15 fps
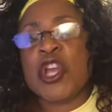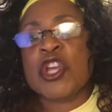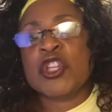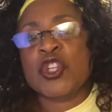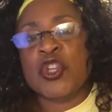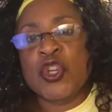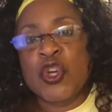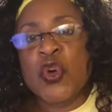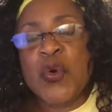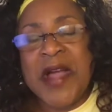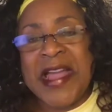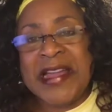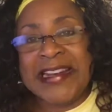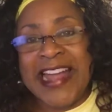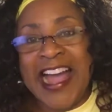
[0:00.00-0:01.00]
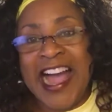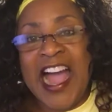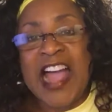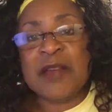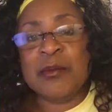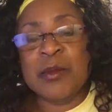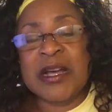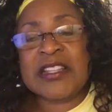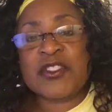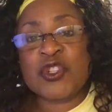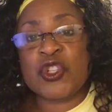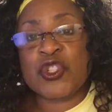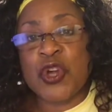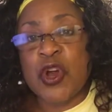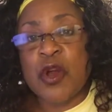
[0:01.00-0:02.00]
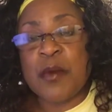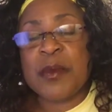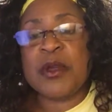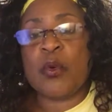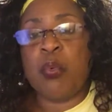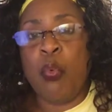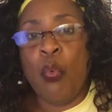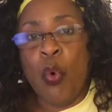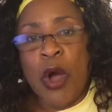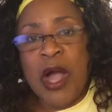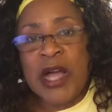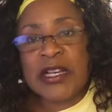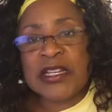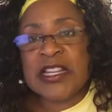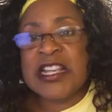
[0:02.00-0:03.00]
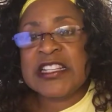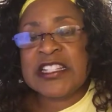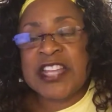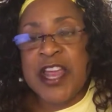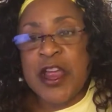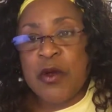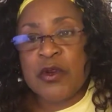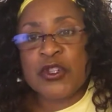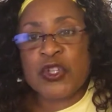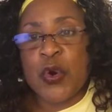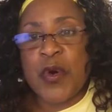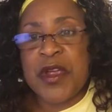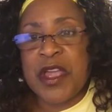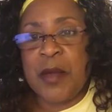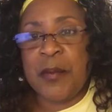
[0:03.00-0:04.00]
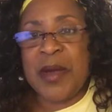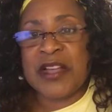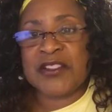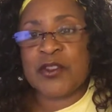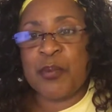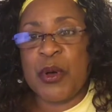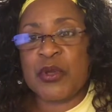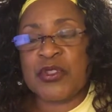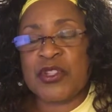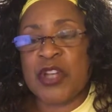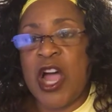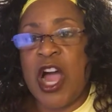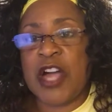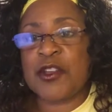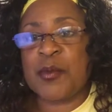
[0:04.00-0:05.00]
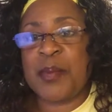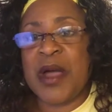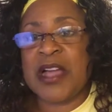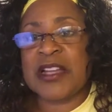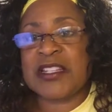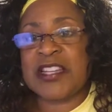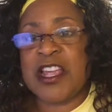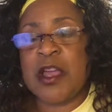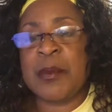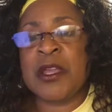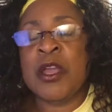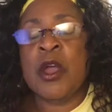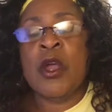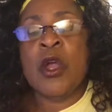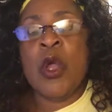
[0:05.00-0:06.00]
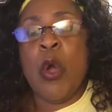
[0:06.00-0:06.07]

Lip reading: you and I must determine what territory am I supposed to occupy, Tammy?